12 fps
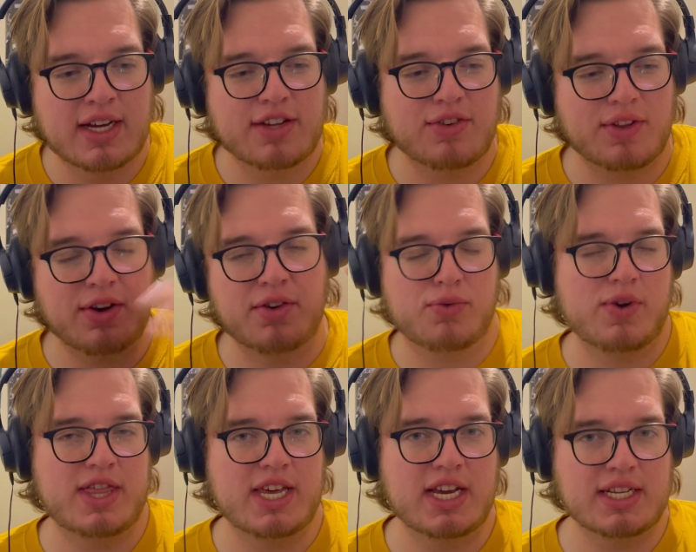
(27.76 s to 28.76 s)
So there are three
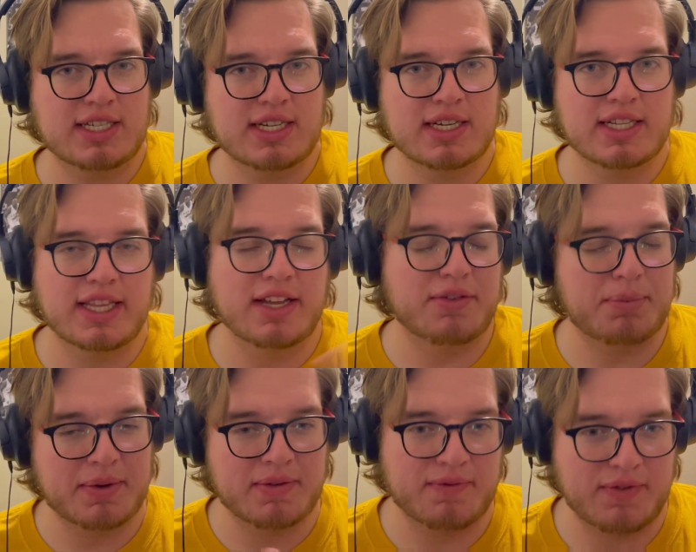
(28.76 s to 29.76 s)
things that's
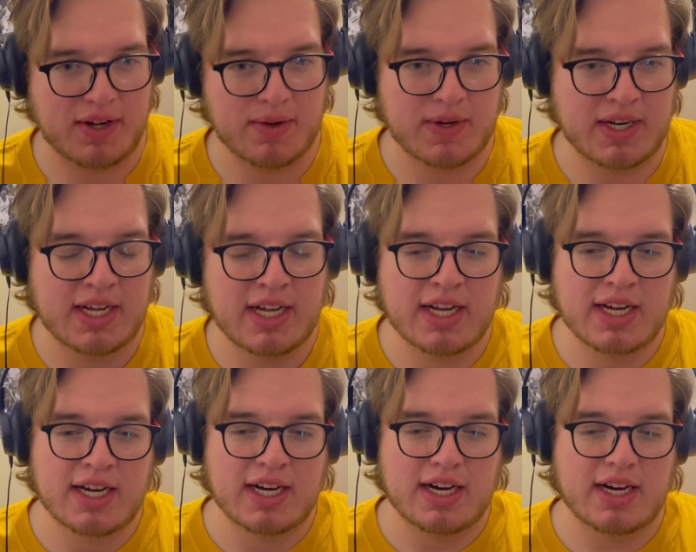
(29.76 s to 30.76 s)
been following.
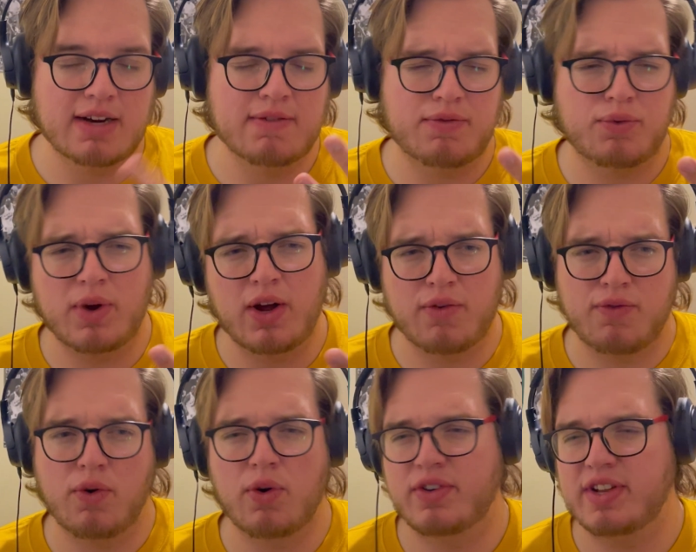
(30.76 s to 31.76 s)
Uh, three or
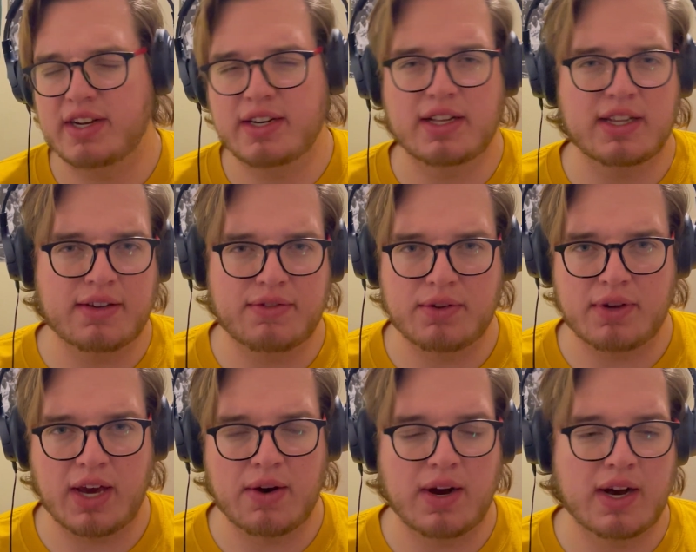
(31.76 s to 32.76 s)
four, technically, if you
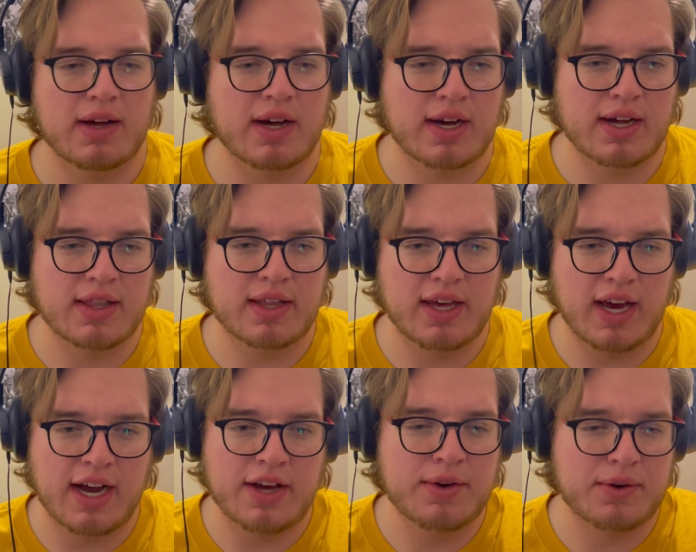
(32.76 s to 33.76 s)
count uh, the
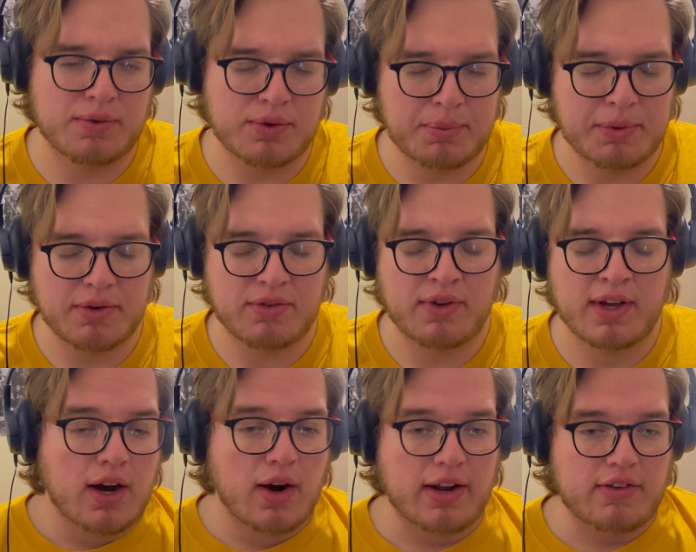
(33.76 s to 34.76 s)
Aiyuk rumors.
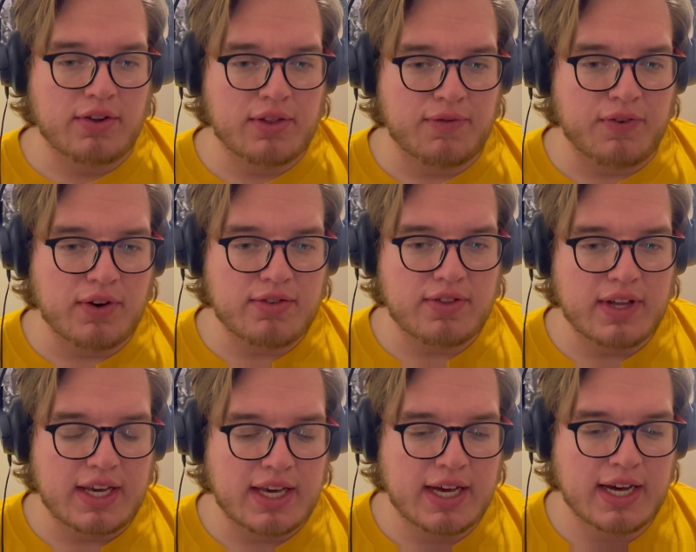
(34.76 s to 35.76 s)
All right, so the first
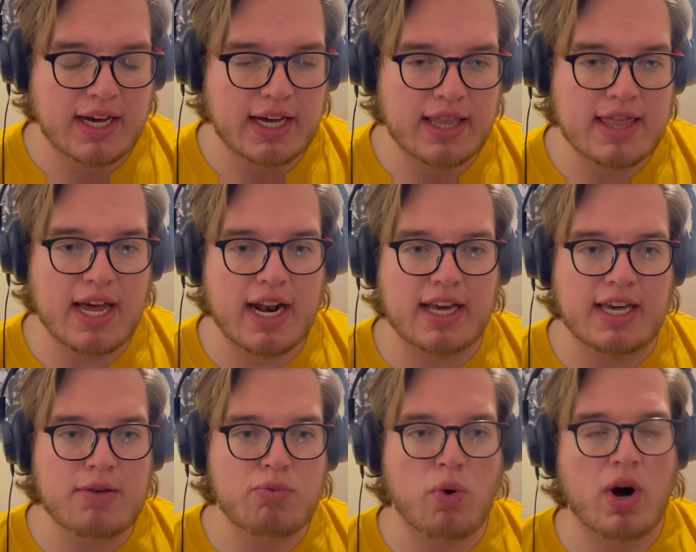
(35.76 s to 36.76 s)
thing that I
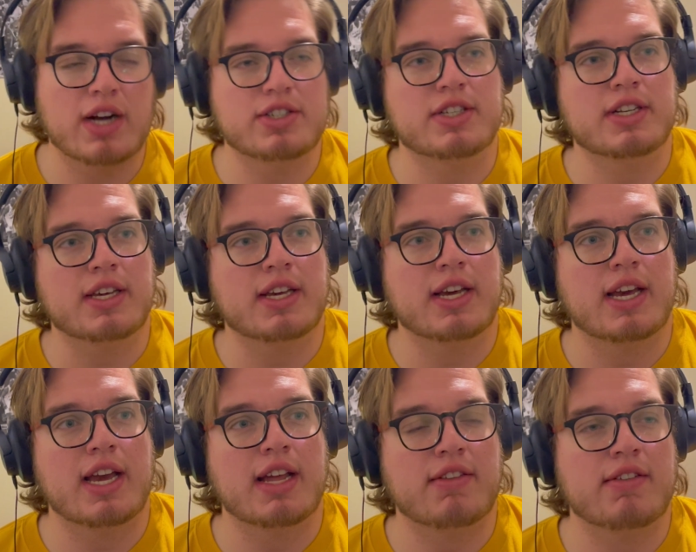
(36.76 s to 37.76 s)
keep watching
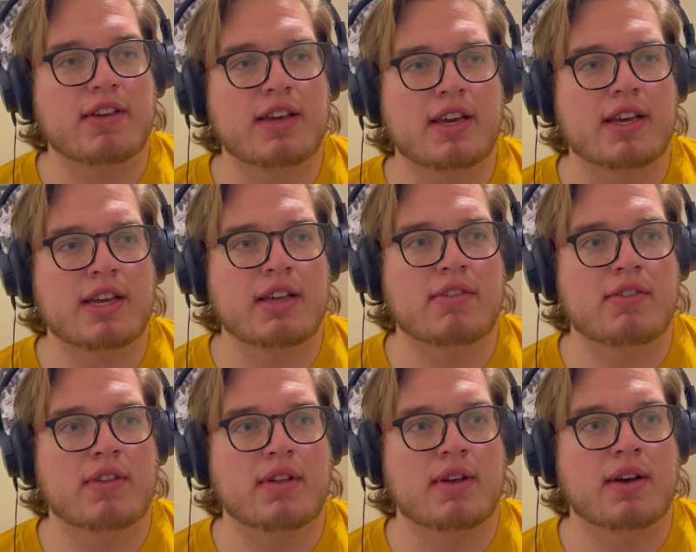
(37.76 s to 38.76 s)
and seeing
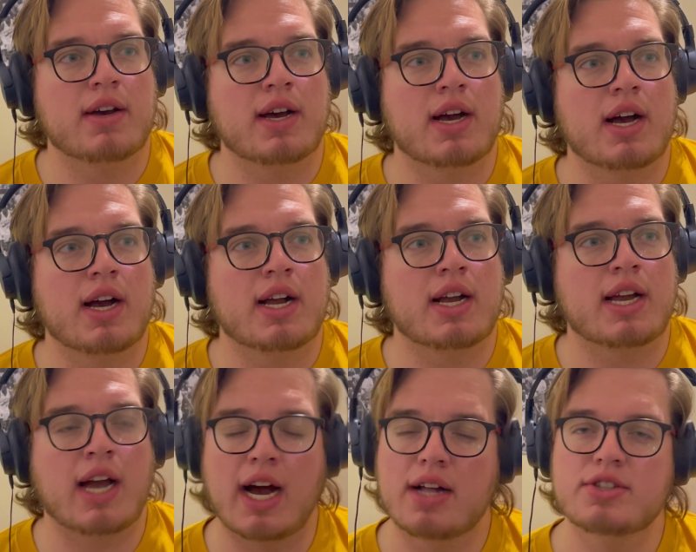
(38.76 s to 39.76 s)
is
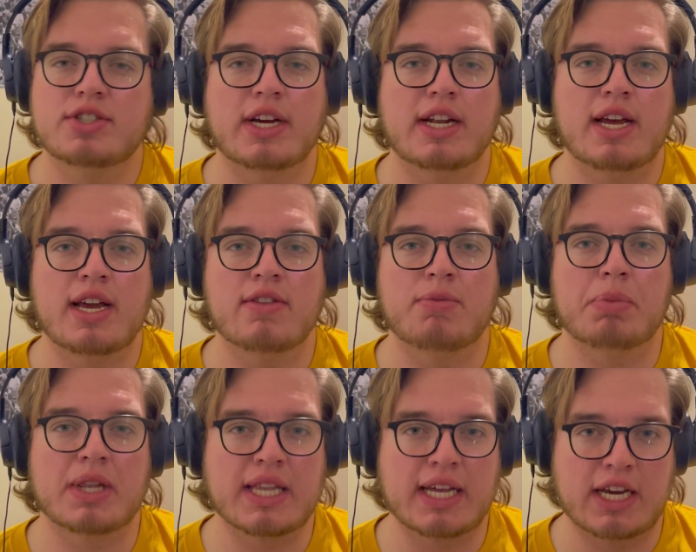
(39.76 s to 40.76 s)
Kyle Shanahan's
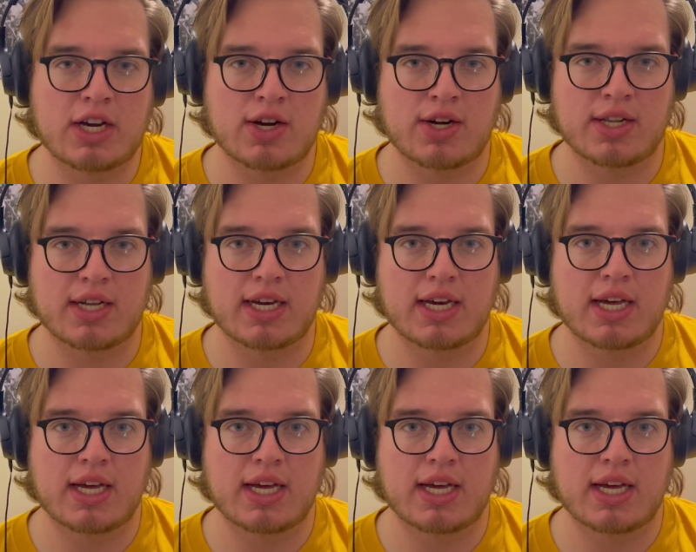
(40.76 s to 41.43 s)
play calling